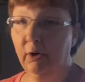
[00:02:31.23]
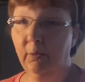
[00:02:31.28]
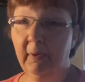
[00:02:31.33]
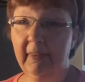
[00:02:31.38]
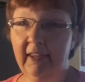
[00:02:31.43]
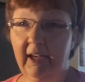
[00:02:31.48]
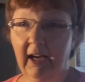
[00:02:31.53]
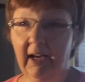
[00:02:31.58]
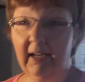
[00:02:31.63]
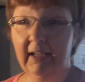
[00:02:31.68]
with
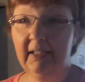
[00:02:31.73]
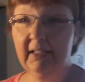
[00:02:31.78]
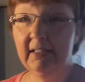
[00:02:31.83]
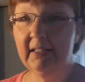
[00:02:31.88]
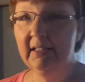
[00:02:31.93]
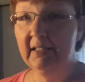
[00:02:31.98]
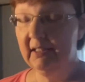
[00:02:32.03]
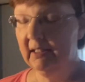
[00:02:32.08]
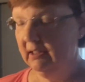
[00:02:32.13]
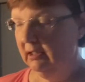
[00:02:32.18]

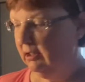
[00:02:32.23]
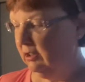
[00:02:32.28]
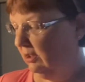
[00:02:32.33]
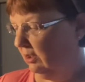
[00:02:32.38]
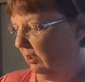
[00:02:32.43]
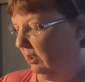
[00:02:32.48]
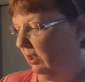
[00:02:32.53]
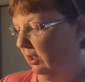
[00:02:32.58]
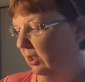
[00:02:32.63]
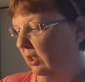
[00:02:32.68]
ice.
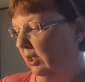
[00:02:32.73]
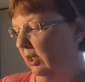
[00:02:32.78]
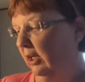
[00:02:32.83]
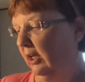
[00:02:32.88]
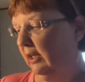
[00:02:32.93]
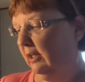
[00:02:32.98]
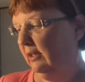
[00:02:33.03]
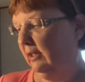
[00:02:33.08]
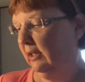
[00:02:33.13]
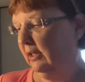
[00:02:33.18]

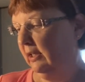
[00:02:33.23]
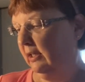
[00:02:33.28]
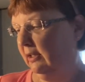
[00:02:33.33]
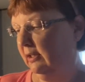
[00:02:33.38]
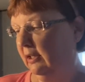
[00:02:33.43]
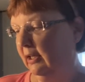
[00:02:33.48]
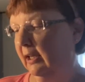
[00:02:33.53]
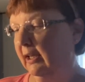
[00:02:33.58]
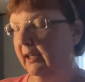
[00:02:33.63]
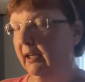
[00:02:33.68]
And then I